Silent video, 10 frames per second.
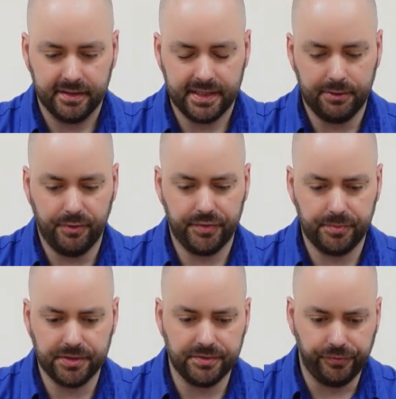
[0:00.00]
Now with them
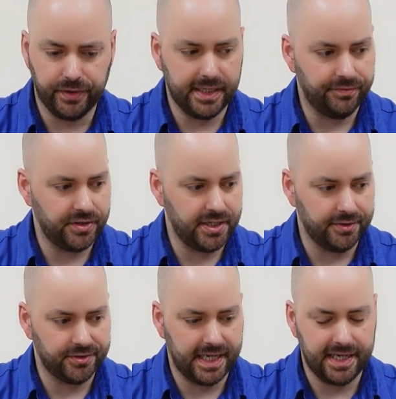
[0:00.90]
using 3 different
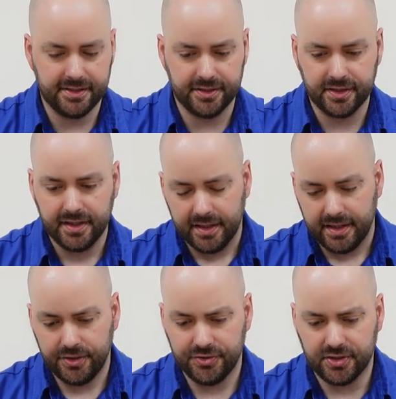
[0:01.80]
shell sizes,
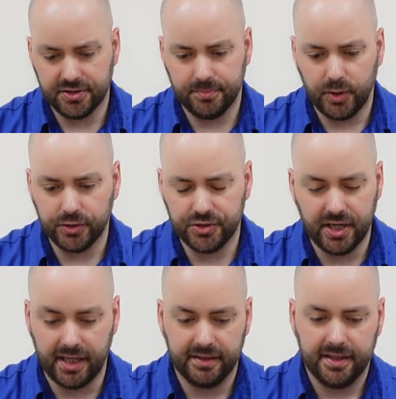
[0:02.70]
using a smaller
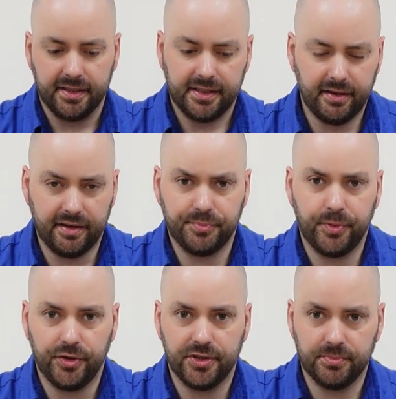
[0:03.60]
shell, you don't have to
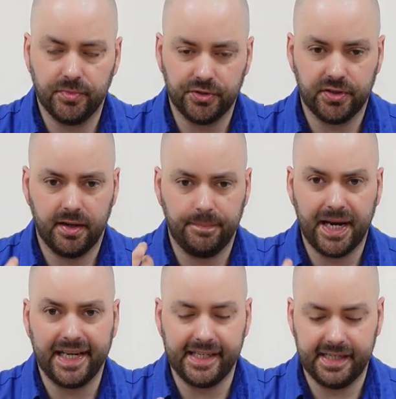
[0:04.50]
put as much
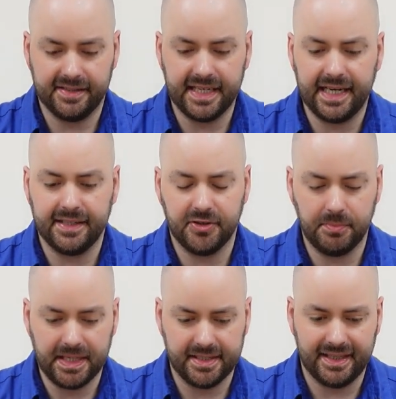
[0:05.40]
padding inside it, so it
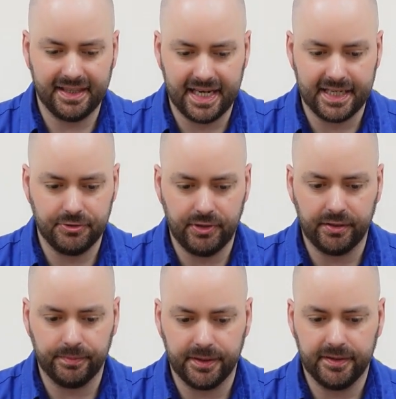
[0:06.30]
makes it a lighter
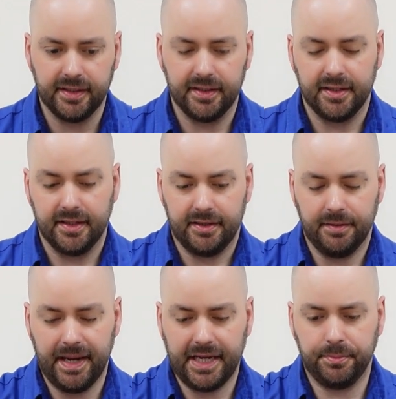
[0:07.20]
helmet. The
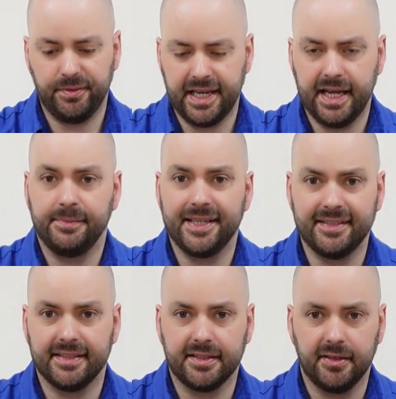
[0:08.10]
makeup of the
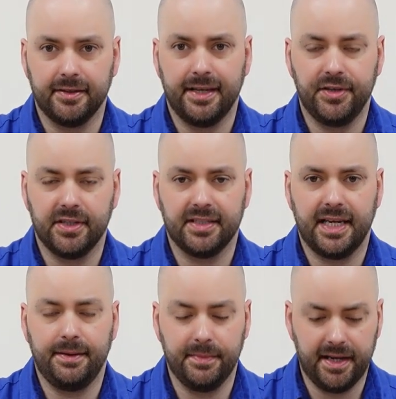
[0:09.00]
helmet is going to give you the
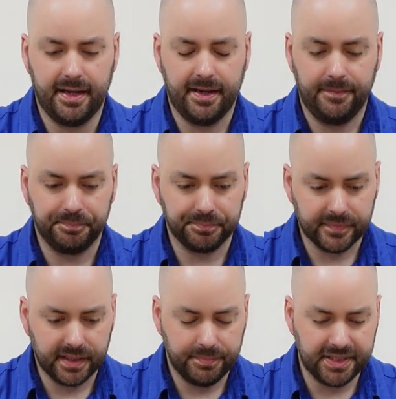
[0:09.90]
same
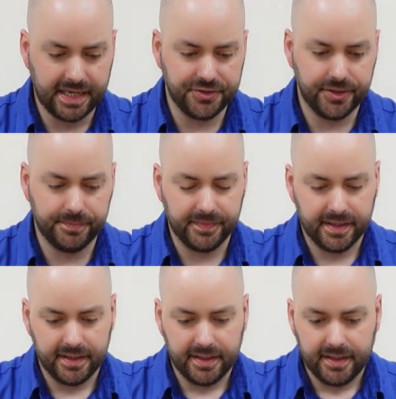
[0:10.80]
protection,
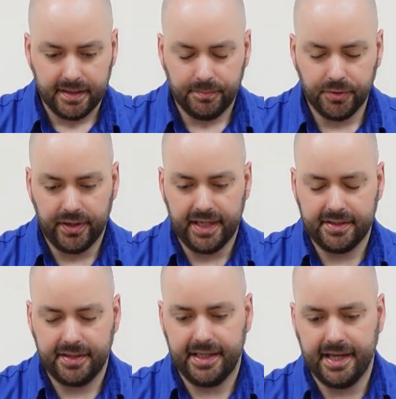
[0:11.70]
but
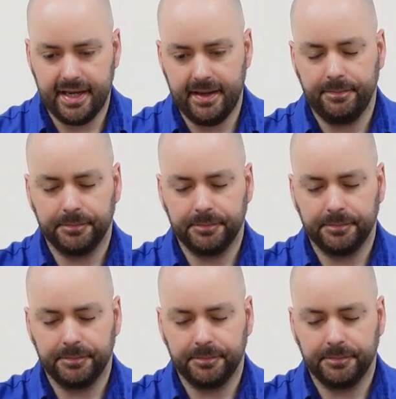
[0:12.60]
it's the